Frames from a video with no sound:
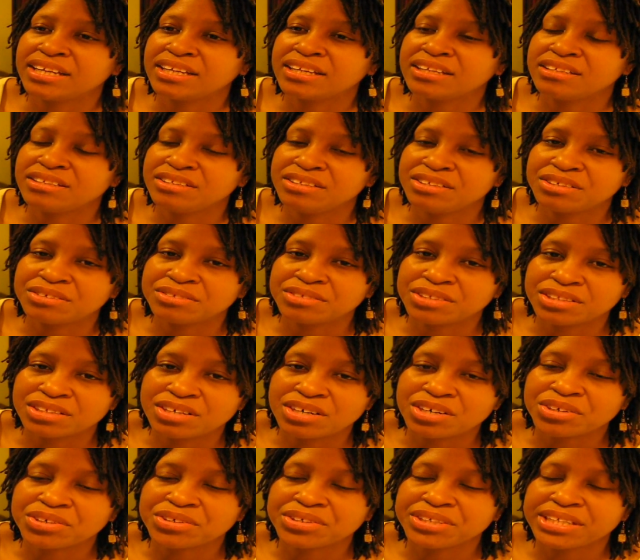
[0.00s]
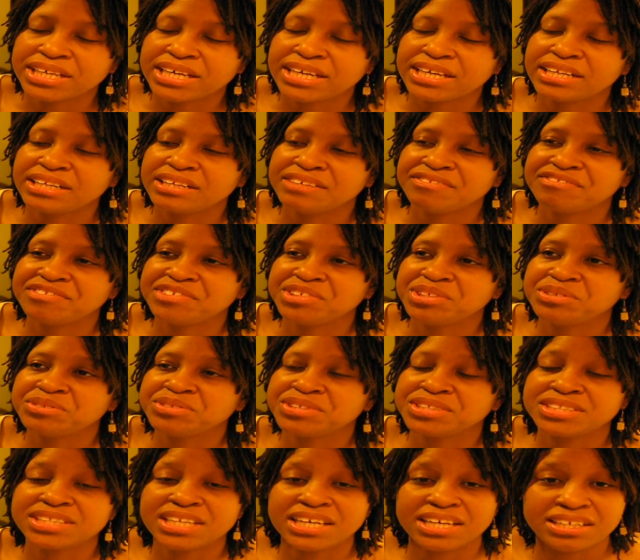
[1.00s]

the longer that it infuses,